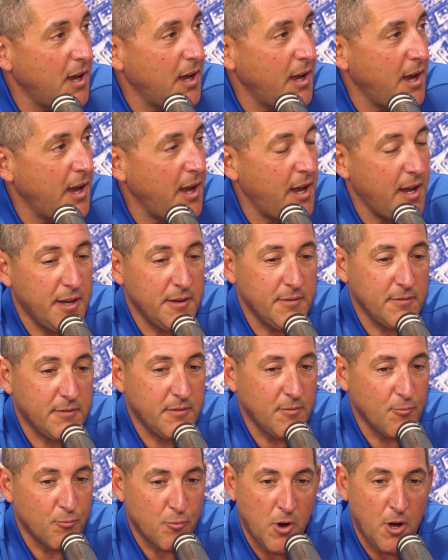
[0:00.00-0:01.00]
and
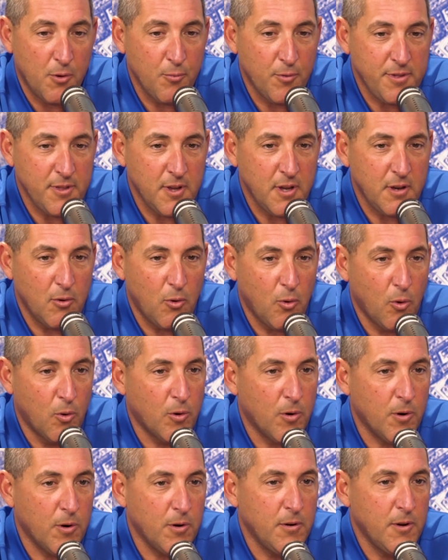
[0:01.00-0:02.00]
run with it,
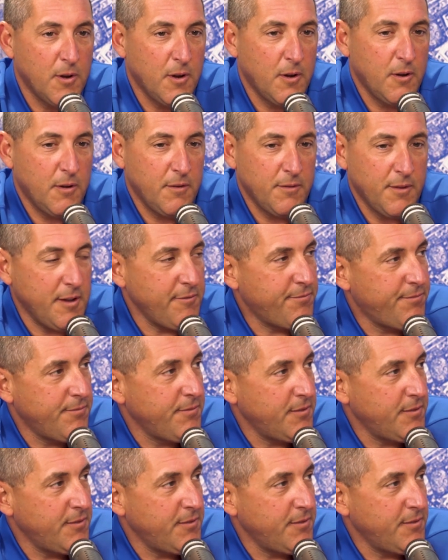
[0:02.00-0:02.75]
or they